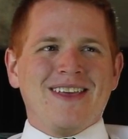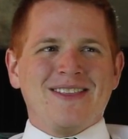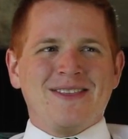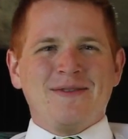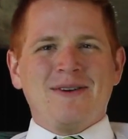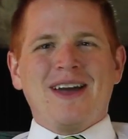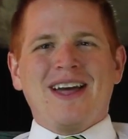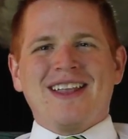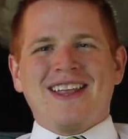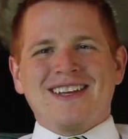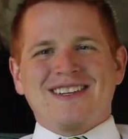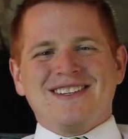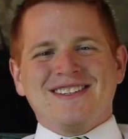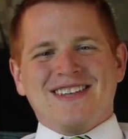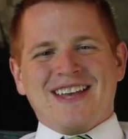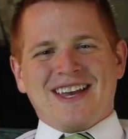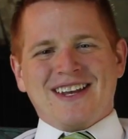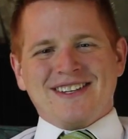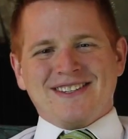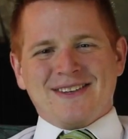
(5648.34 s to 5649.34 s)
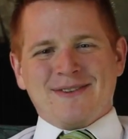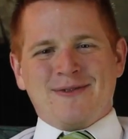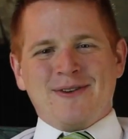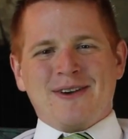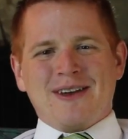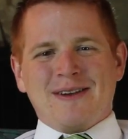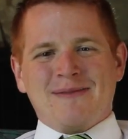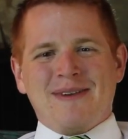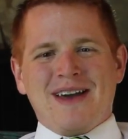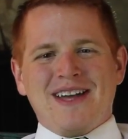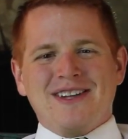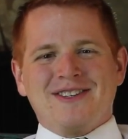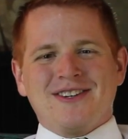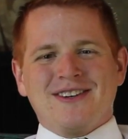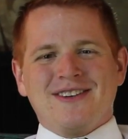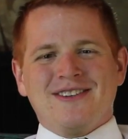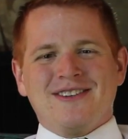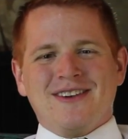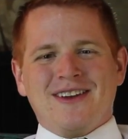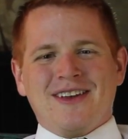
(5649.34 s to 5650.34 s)
way I like to say it is, if you can
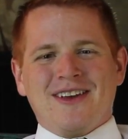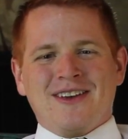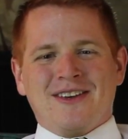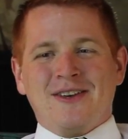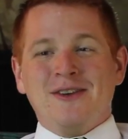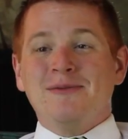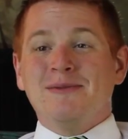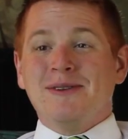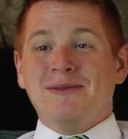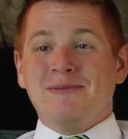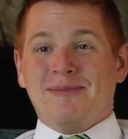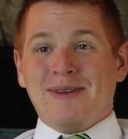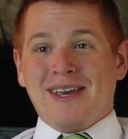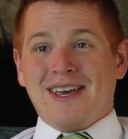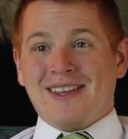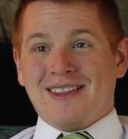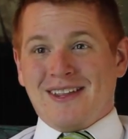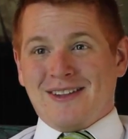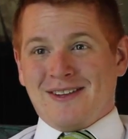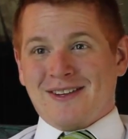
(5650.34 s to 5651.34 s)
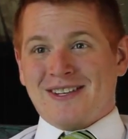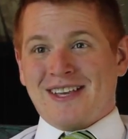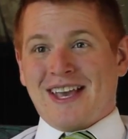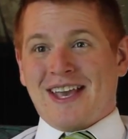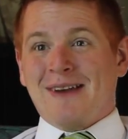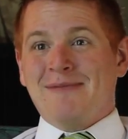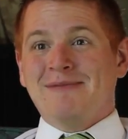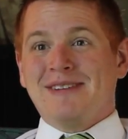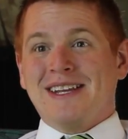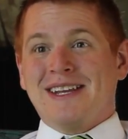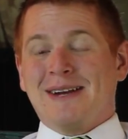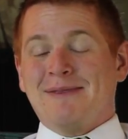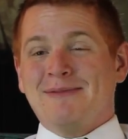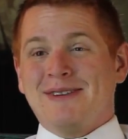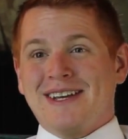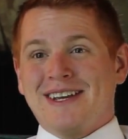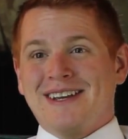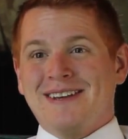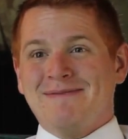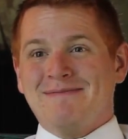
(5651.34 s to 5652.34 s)
imagine a human being that looks like Humpty
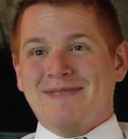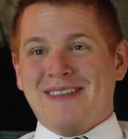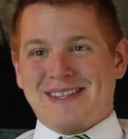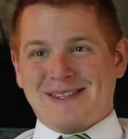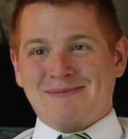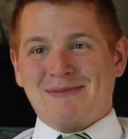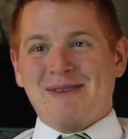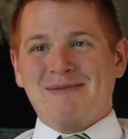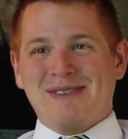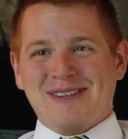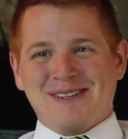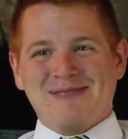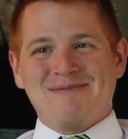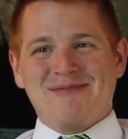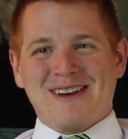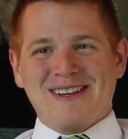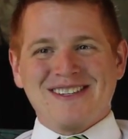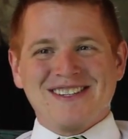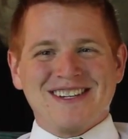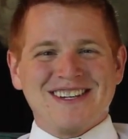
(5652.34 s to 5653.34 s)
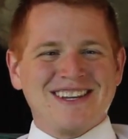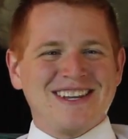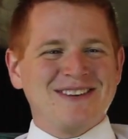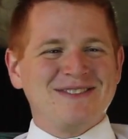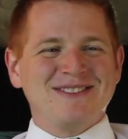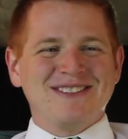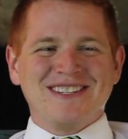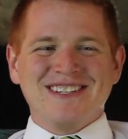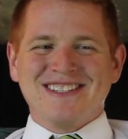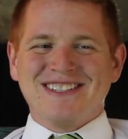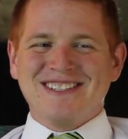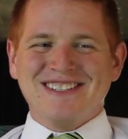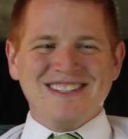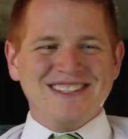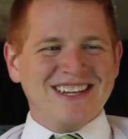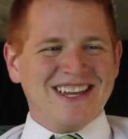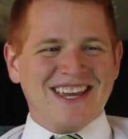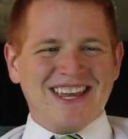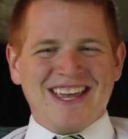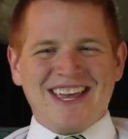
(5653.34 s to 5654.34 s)
Dumpty, that's my mission president. He was
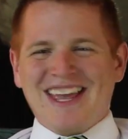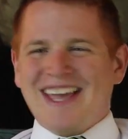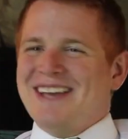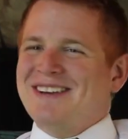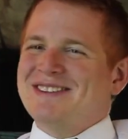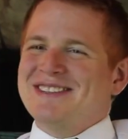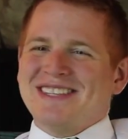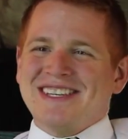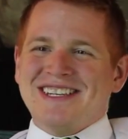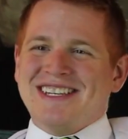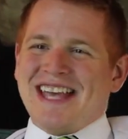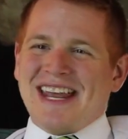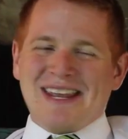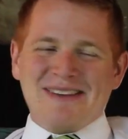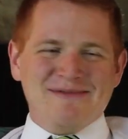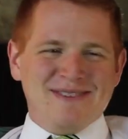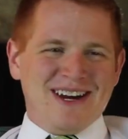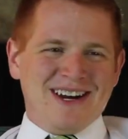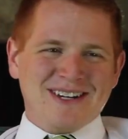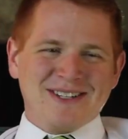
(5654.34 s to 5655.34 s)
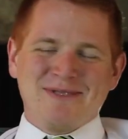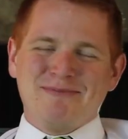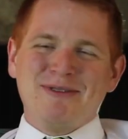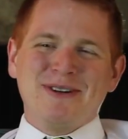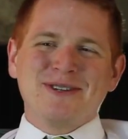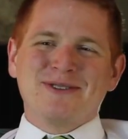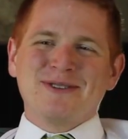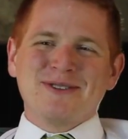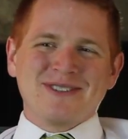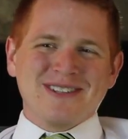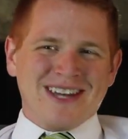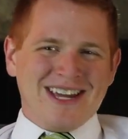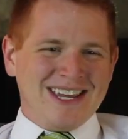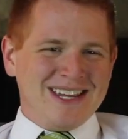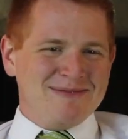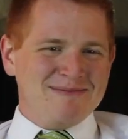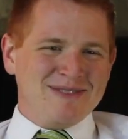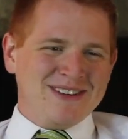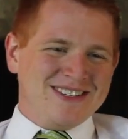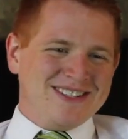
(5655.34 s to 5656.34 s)
a teddy bear, a spiritual
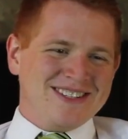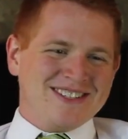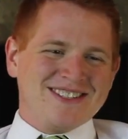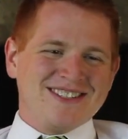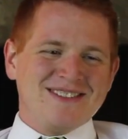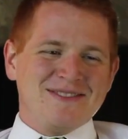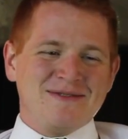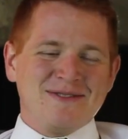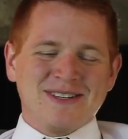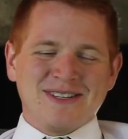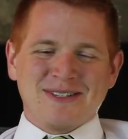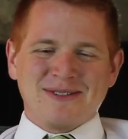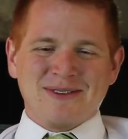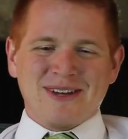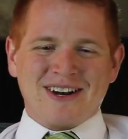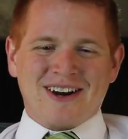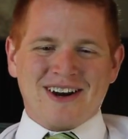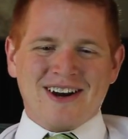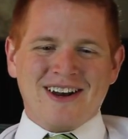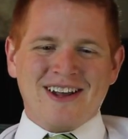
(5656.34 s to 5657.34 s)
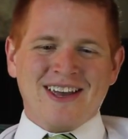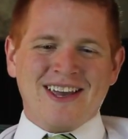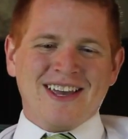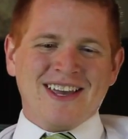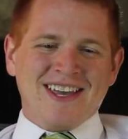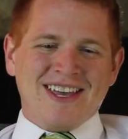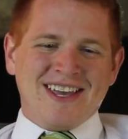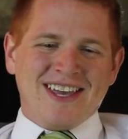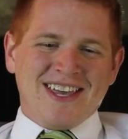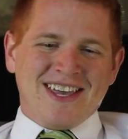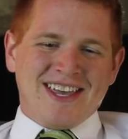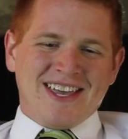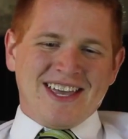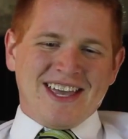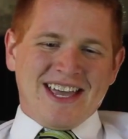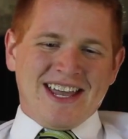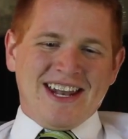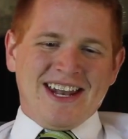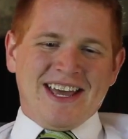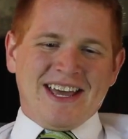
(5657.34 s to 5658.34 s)
giant, but just a real sweetheart.
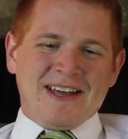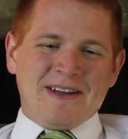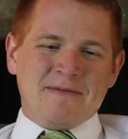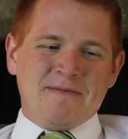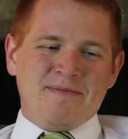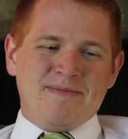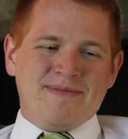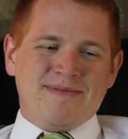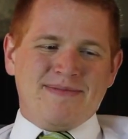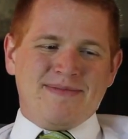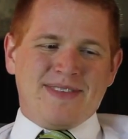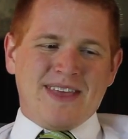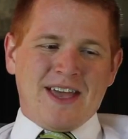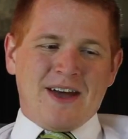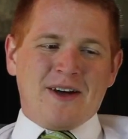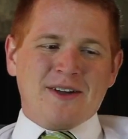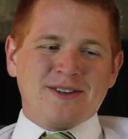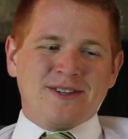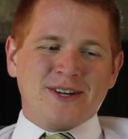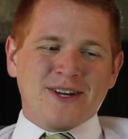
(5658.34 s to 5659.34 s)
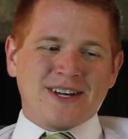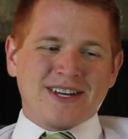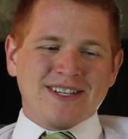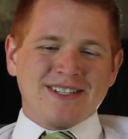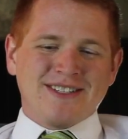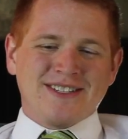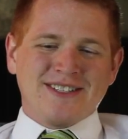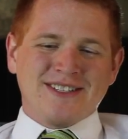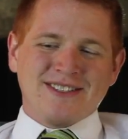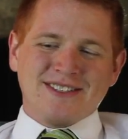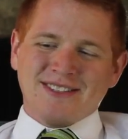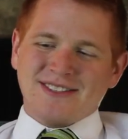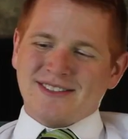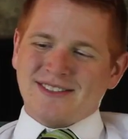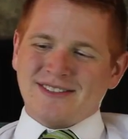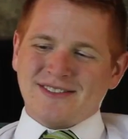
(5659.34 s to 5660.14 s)
And they all took us